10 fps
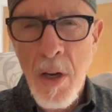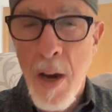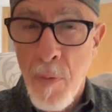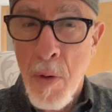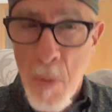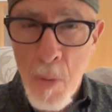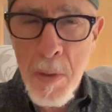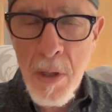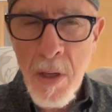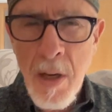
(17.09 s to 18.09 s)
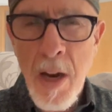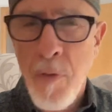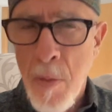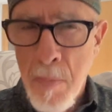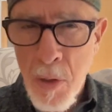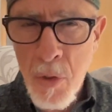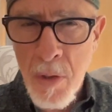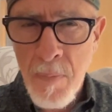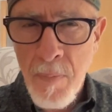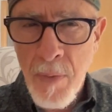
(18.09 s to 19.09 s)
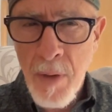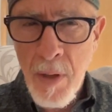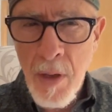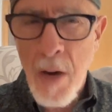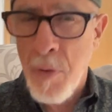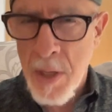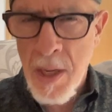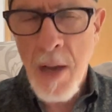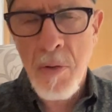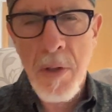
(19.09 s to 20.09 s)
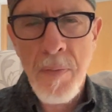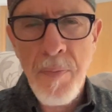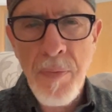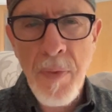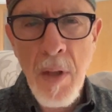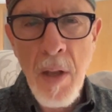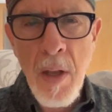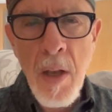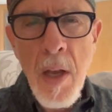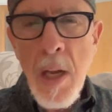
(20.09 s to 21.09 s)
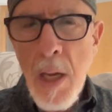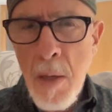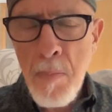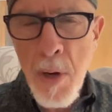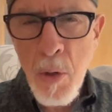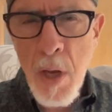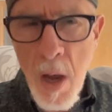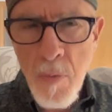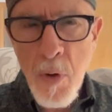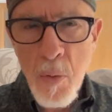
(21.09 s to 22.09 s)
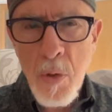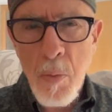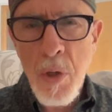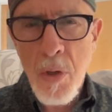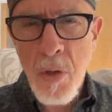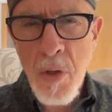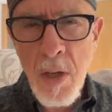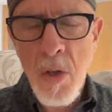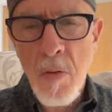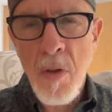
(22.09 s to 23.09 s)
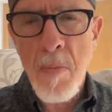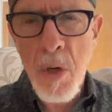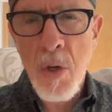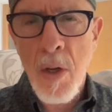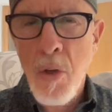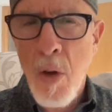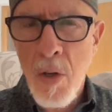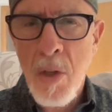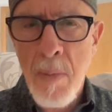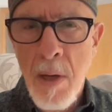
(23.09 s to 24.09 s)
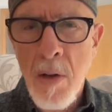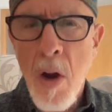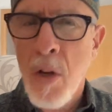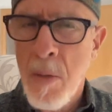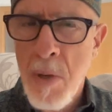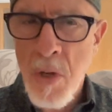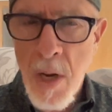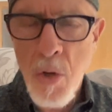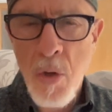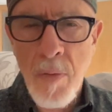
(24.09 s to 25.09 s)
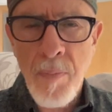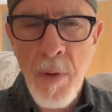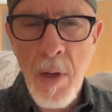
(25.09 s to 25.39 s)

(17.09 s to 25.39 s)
Every moment, every person, every encounter. In Pirkei Avot, which is a section of the Mishnah, it talks about argumentation.